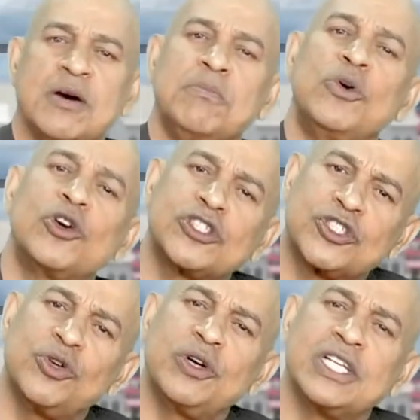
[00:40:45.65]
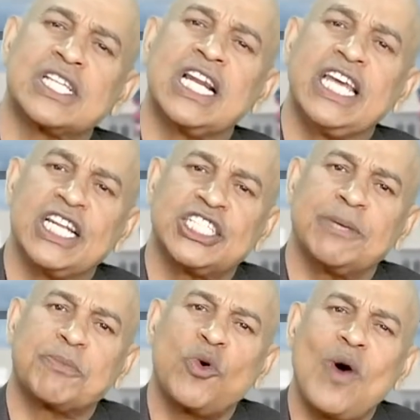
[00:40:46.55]
more so his
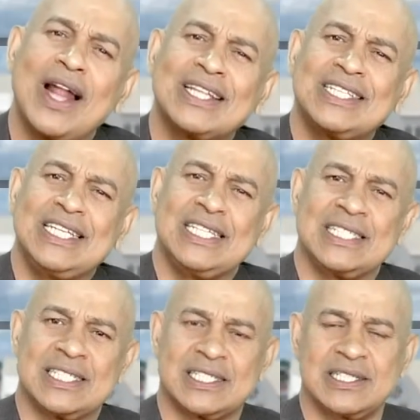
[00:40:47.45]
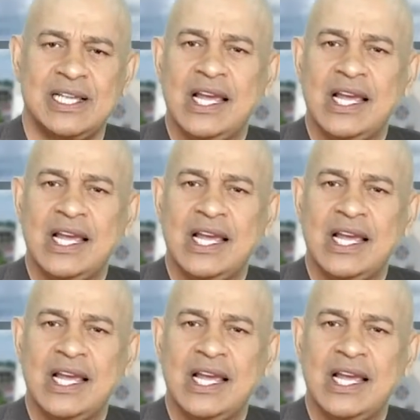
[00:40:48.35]
leadership qualities,